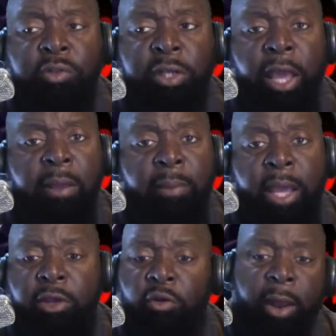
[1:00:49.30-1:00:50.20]
Say, hey,
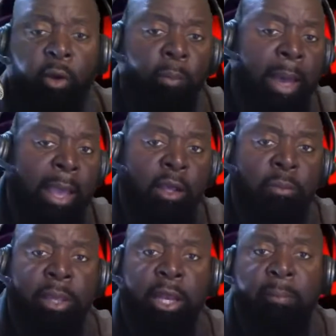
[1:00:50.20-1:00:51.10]
man, I don't mind him
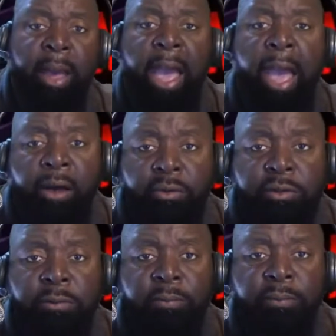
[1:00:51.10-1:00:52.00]
being in my
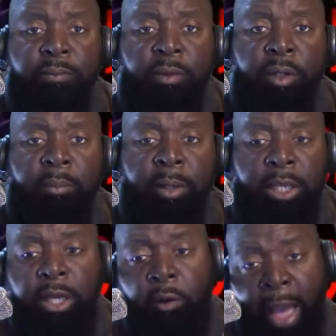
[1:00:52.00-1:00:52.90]
house, but
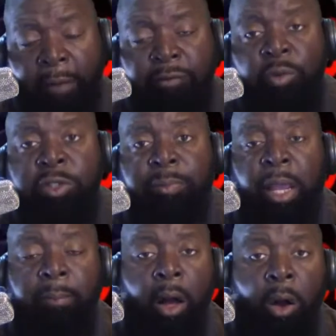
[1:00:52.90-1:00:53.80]
he going to have to
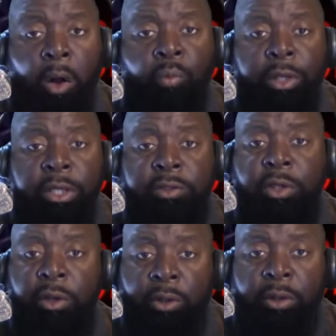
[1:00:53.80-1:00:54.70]
respect my home when he's
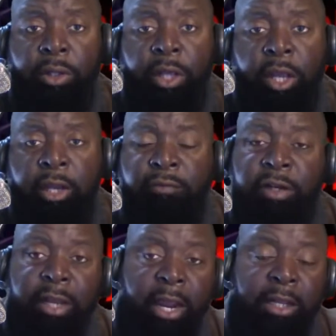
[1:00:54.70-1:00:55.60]
here. And if the
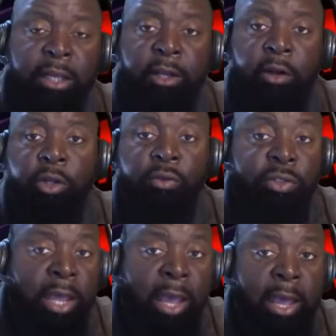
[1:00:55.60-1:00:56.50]
daddy get on your
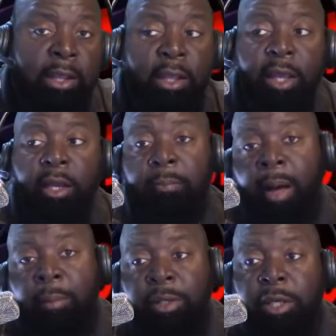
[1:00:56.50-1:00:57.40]
side and the
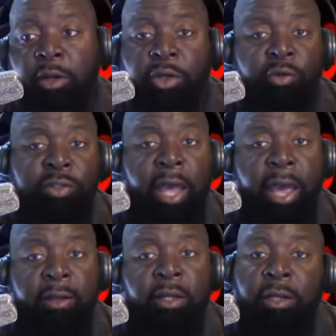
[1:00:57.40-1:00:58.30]
mama get on your
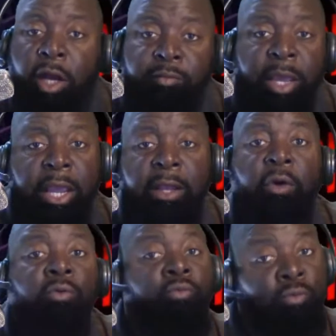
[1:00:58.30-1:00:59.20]
side, the young man
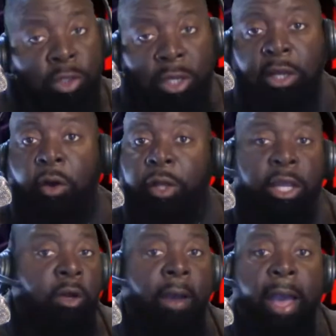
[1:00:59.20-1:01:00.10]
he
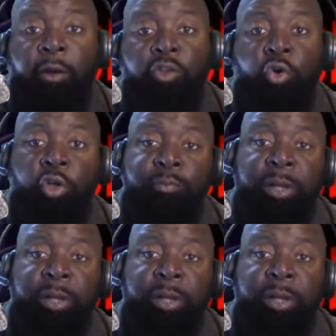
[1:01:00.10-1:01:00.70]
ain't gonna have no choice.